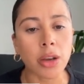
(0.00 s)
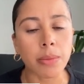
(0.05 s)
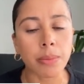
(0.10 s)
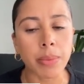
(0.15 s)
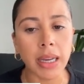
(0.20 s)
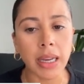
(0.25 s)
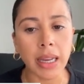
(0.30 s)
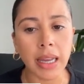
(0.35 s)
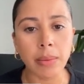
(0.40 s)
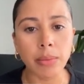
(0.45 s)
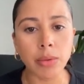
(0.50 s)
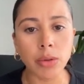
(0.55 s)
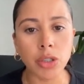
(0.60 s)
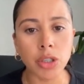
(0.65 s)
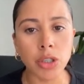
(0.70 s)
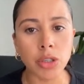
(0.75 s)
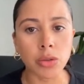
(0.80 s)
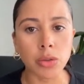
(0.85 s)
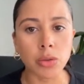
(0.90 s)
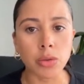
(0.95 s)
being able
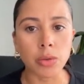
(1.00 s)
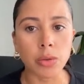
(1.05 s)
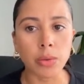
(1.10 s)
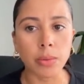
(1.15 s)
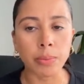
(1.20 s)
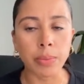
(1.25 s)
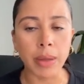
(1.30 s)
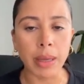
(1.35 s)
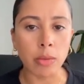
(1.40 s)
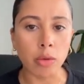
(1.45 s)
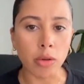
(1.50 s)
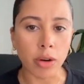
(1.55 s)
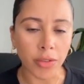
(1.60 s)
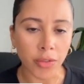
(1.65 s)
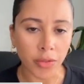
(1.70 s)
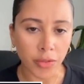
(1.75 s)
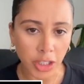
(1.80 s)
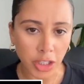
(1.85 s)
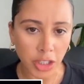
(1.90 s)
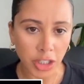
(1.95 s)
to be more
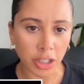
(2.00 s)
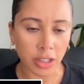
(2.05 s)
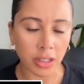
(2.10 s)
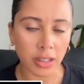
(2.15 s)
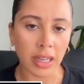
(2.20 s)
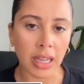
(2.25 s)
efficient